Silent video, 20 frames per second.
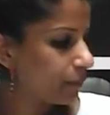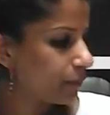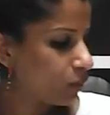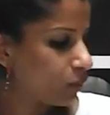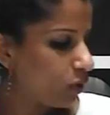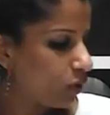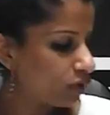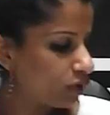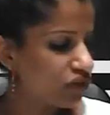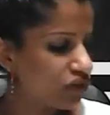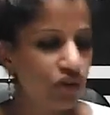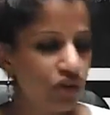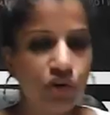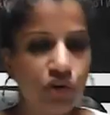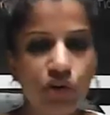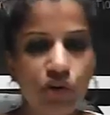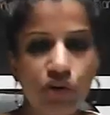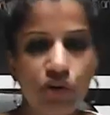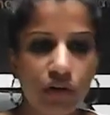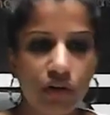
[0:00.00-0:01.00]
What would
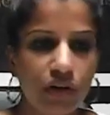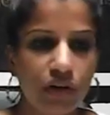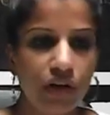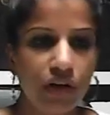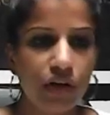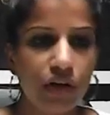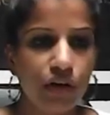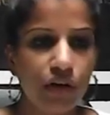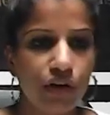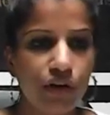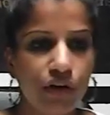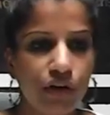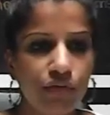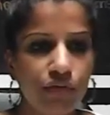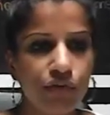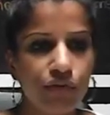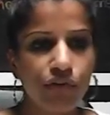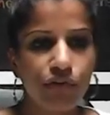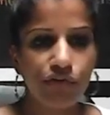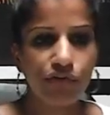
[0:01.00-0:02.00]
your
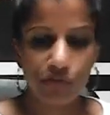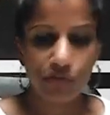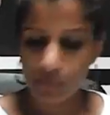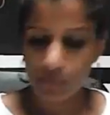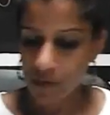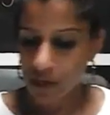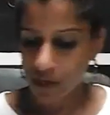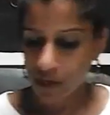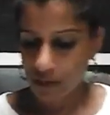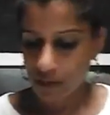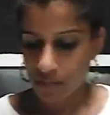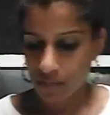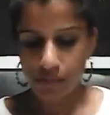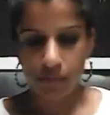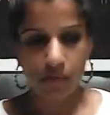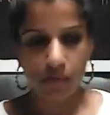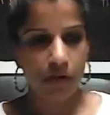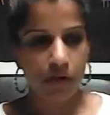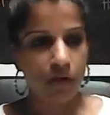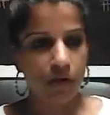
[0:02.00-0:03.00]
confusion be?
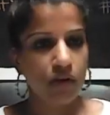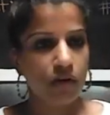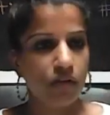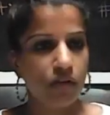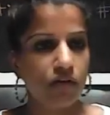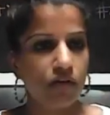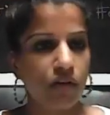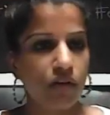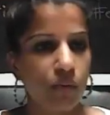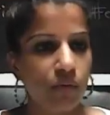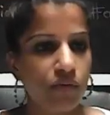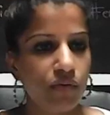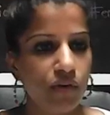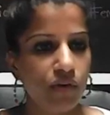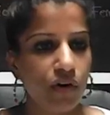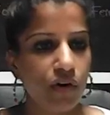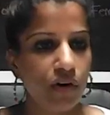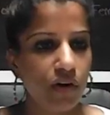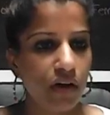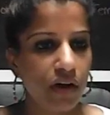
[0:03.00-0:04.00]
So we've
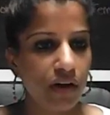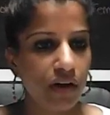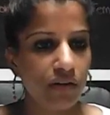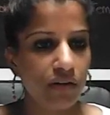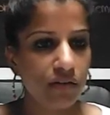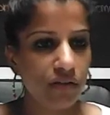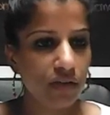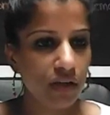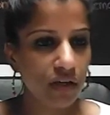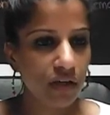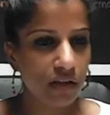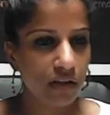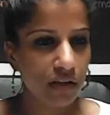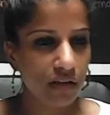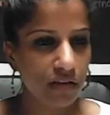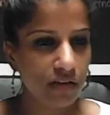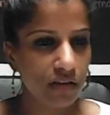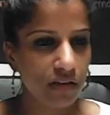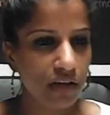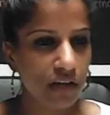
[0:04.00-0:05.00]
got, I think
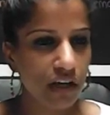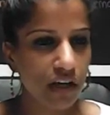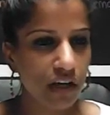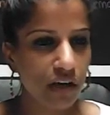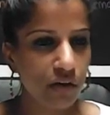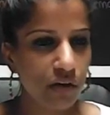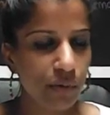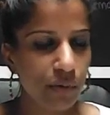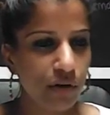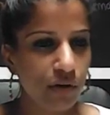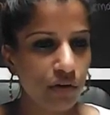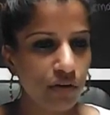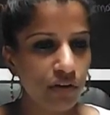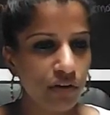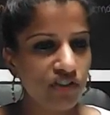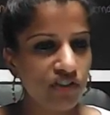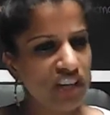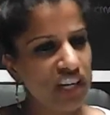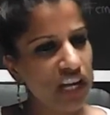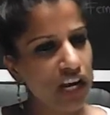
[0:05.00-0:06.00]
that's a yellowy
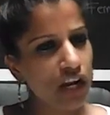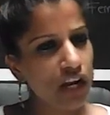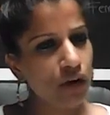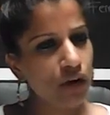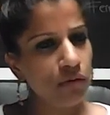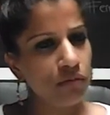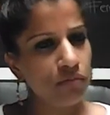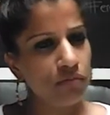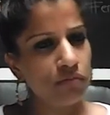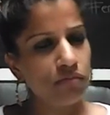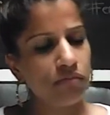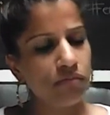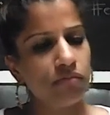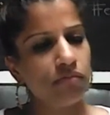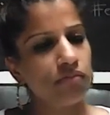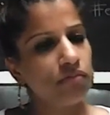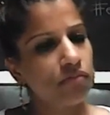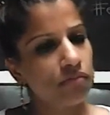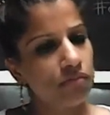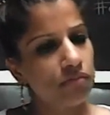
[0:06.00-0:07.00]
orange, a yellow?
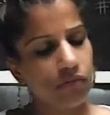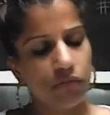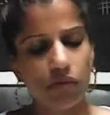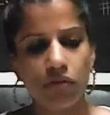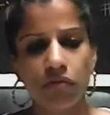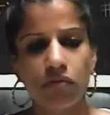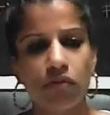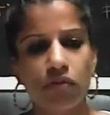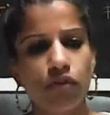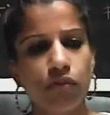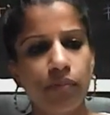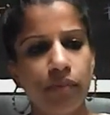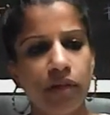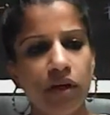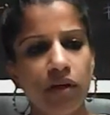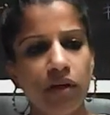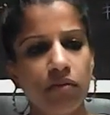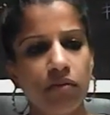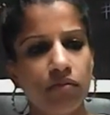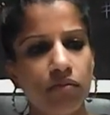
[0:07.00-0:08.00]
Could
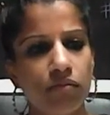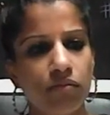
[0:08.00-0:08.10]
be.